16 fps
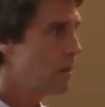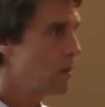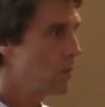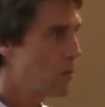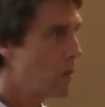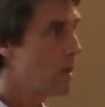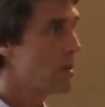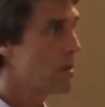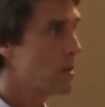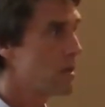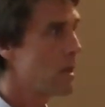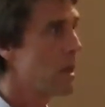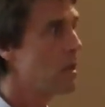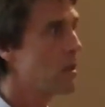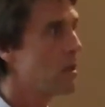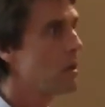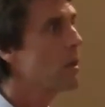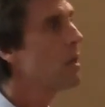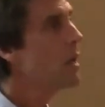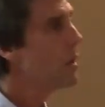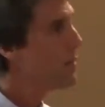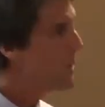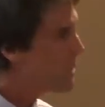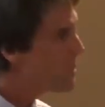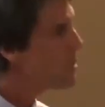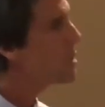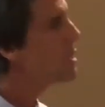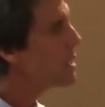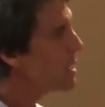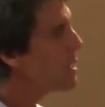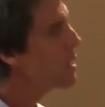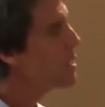front and center. Eventually,
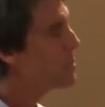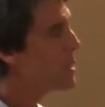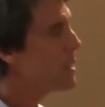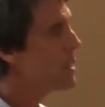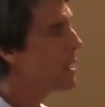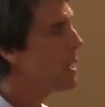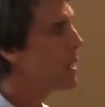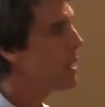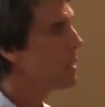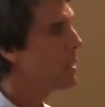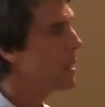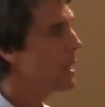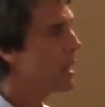they need to be done.